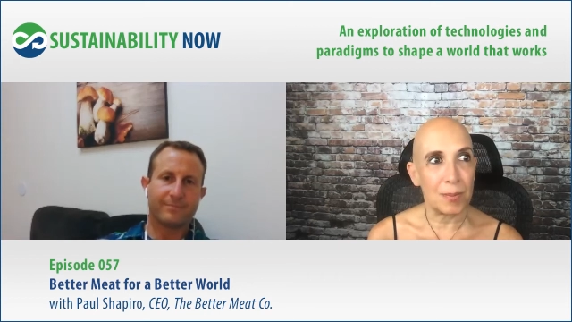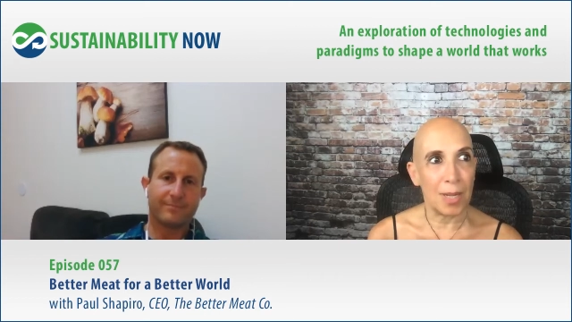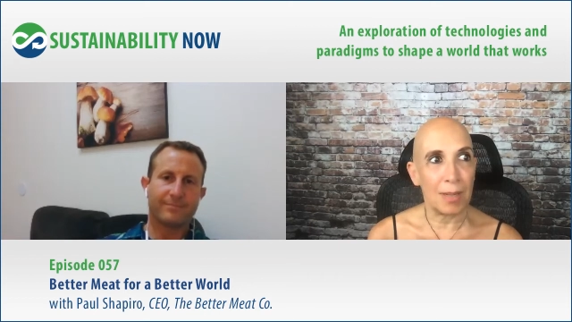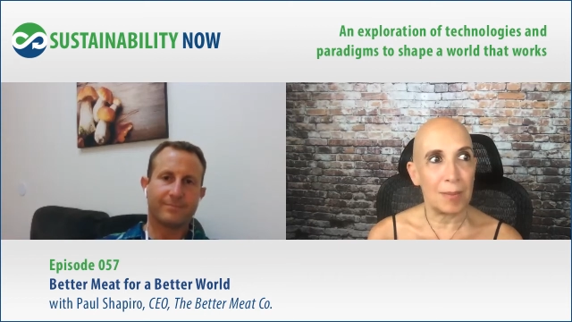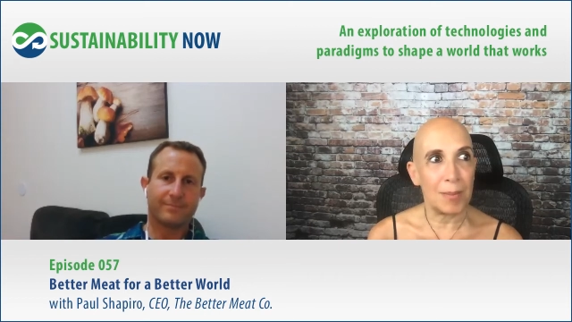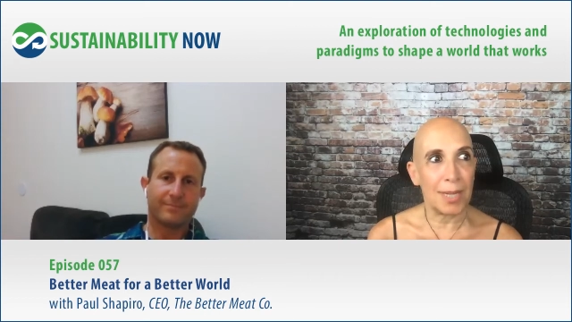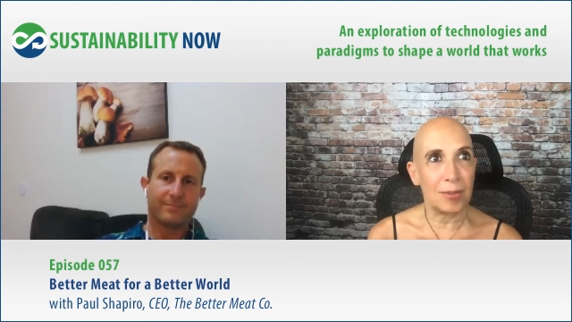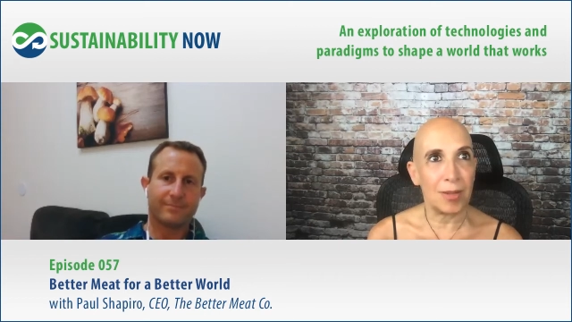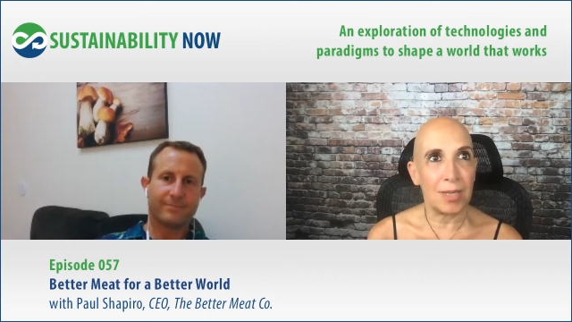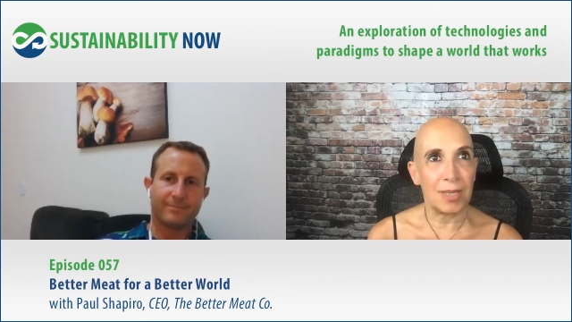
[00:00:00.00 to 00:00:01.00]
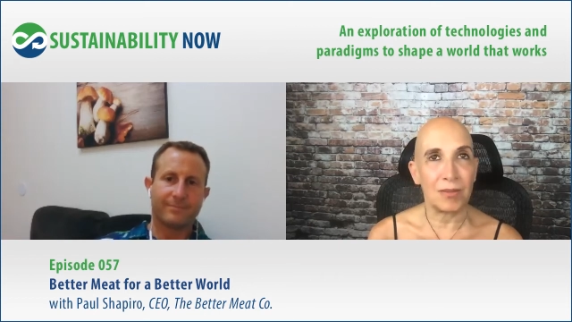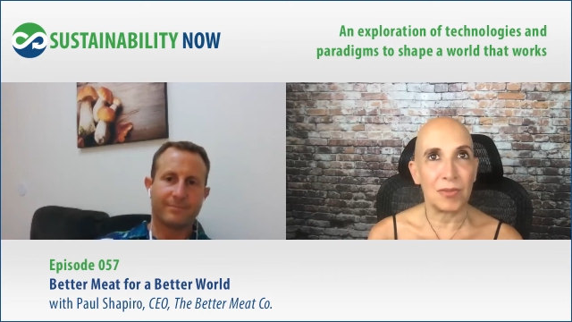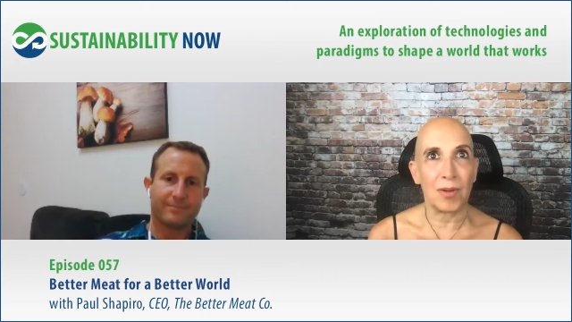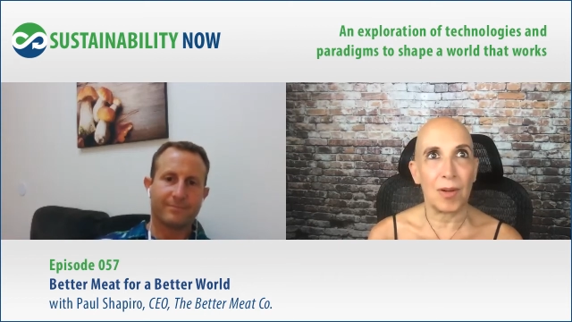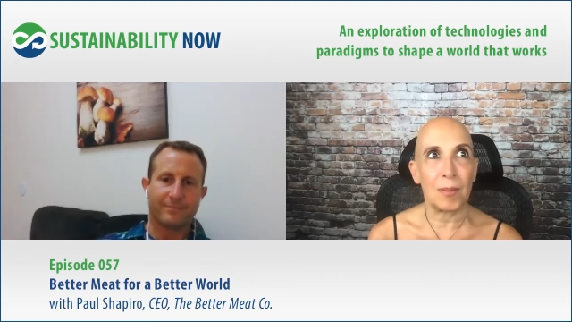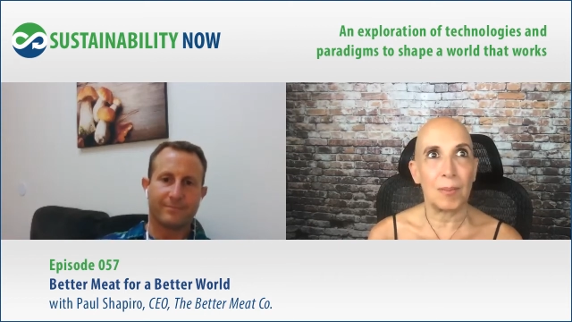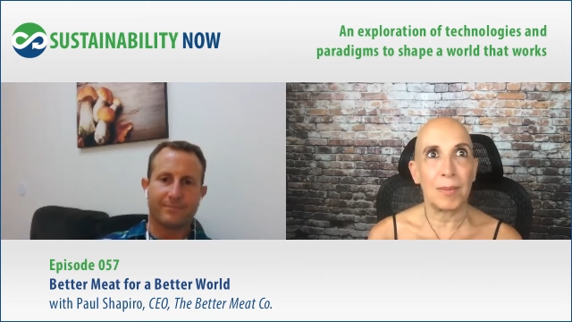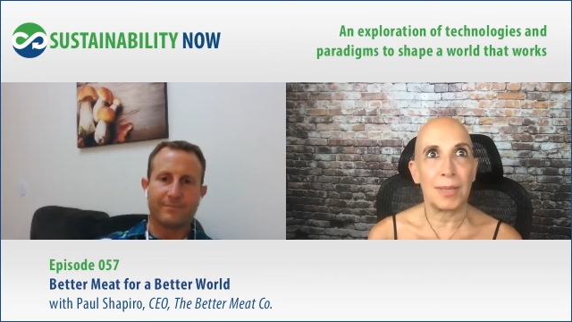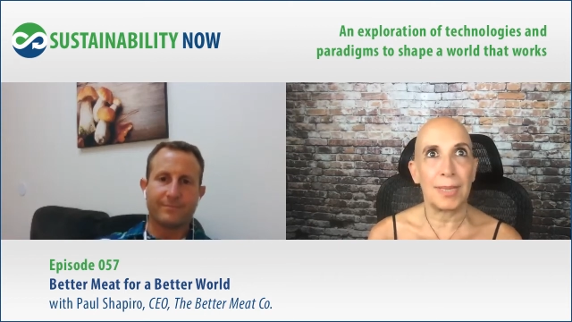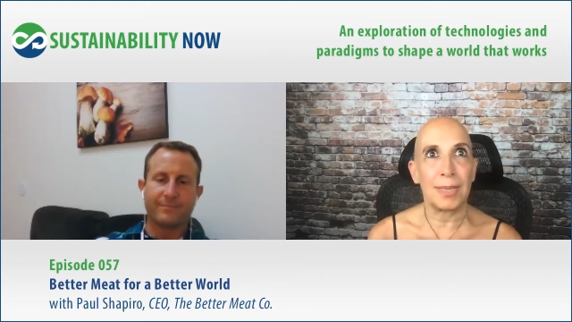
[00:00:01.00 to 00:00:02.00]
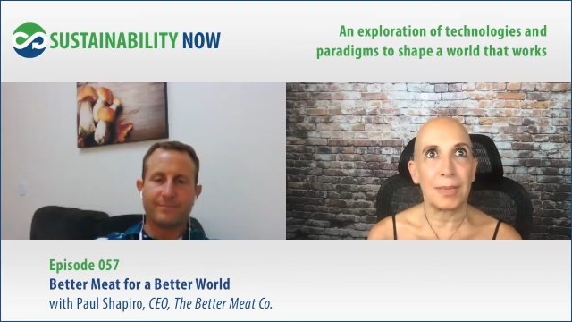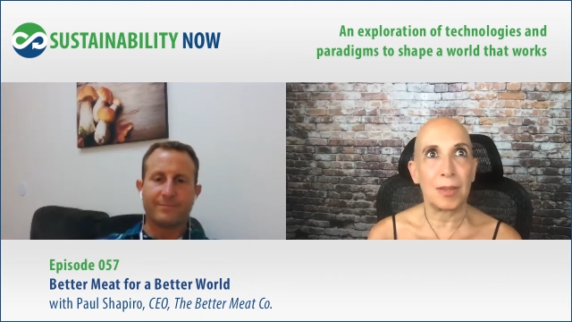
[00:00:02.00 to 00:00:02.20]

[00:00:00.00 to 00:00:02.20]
Speaker 1: uh, migrating from a